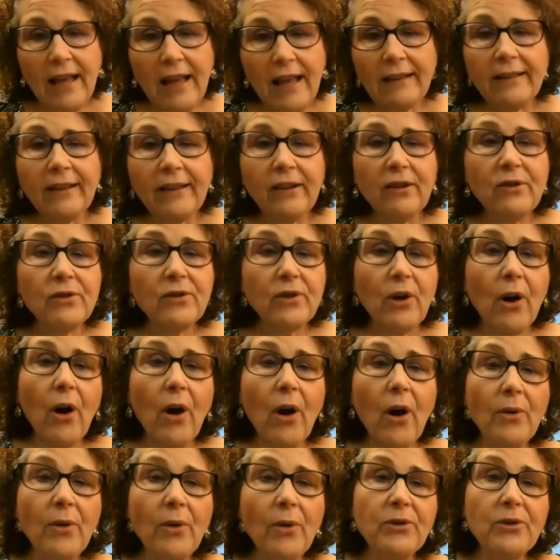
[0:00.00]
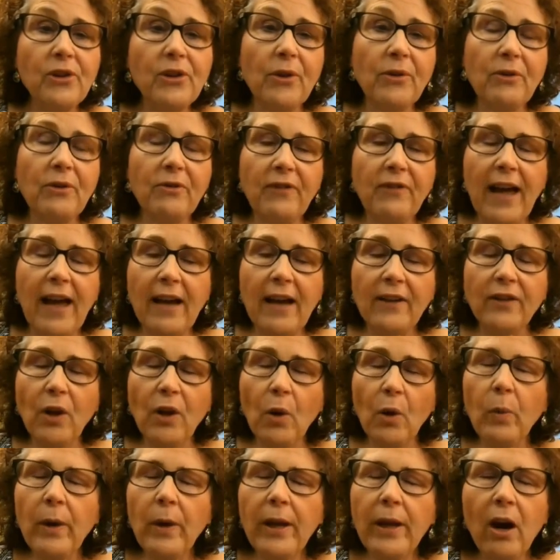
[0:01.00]
There's also the fact
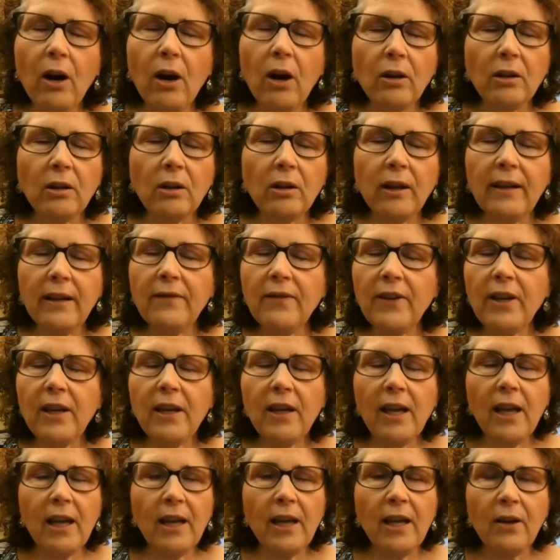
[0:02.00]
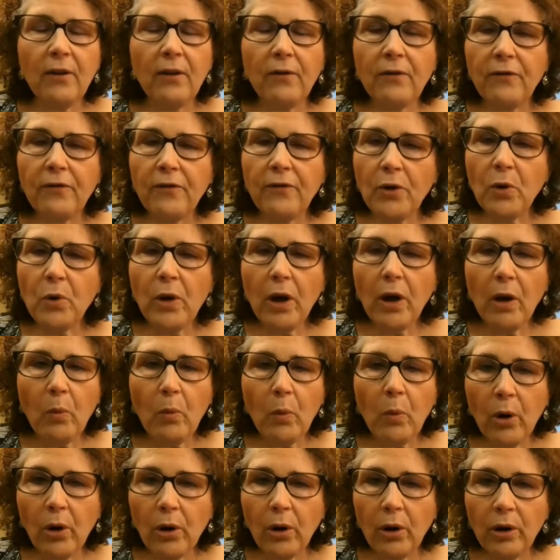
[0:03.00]
that we are living in a VUCA
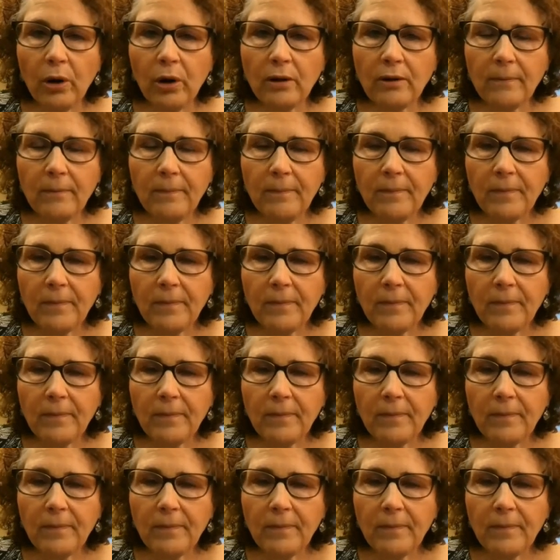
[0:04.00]
world.